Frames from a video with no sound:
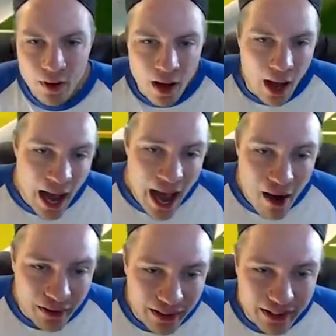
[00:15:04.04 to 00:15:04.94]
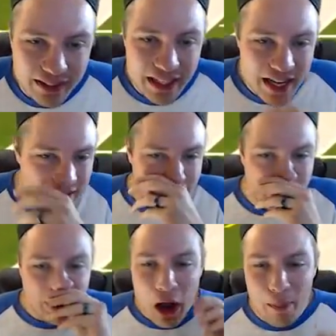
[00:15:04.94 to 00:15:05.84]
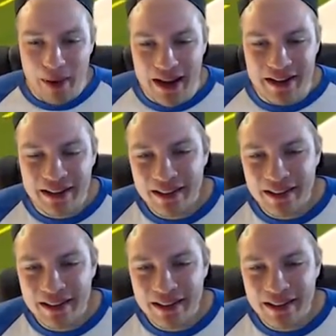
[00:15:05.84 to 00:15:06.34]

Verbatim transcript: Oh! Jesus, he was open!